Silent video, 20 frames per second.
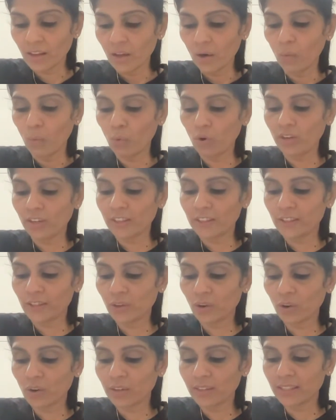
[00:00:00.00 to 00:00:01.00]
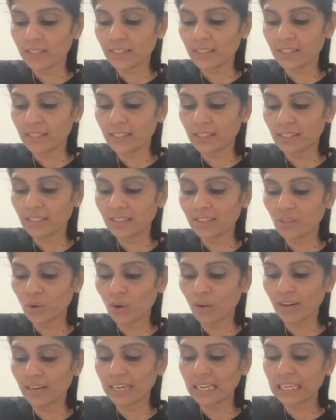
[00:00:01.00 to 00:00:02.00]
What is Crohn's disease
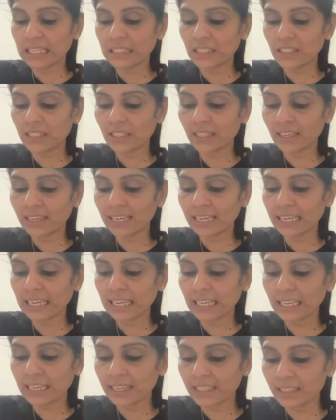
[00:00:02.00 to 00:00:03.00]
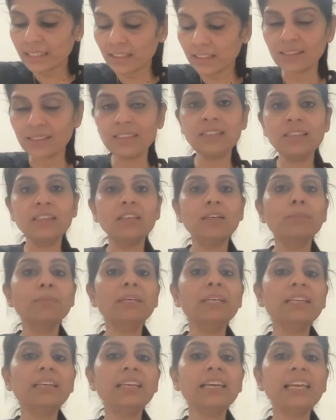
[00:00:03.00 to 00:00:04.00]
or regional ileitis?
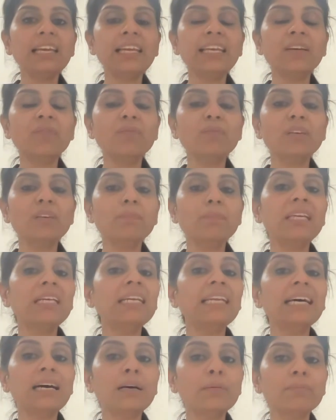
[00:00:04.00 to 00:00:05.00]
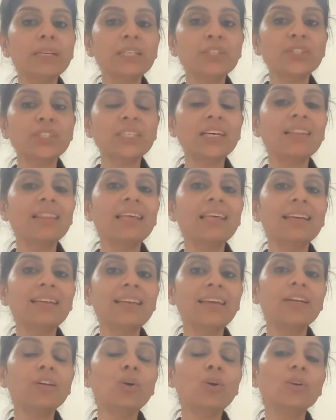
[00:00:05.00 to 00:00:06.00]
Terminal ileum will be damaged and that
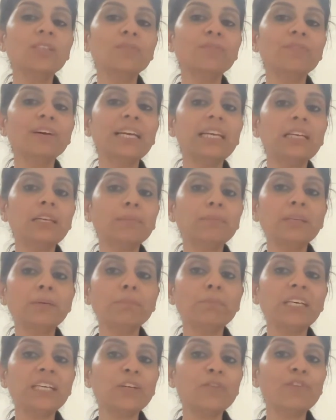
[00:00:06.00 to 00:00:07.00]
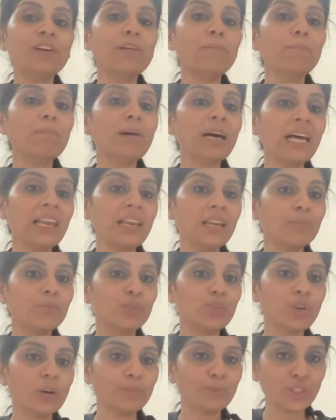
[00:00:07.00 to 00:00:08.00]
can cause vitamin B12
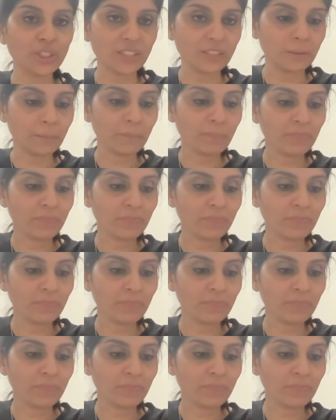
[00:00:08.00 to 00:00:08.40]
malabsorption